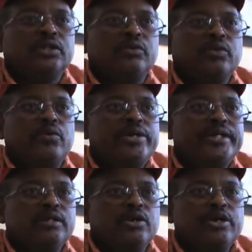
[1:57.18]
Well, we
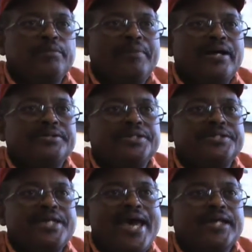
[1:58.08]
didn't learn about the
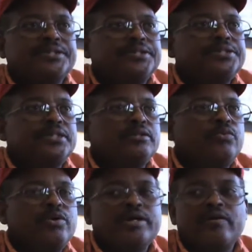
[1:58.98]
attacks until
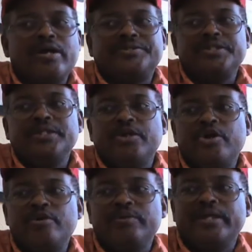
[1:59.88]
one of our senior
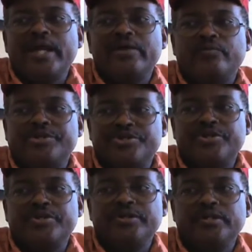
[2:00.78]
airmen had
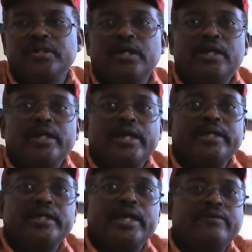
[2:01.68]
returned
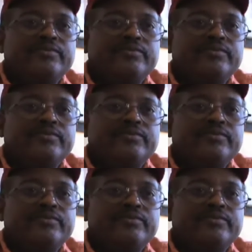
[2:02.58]
and gave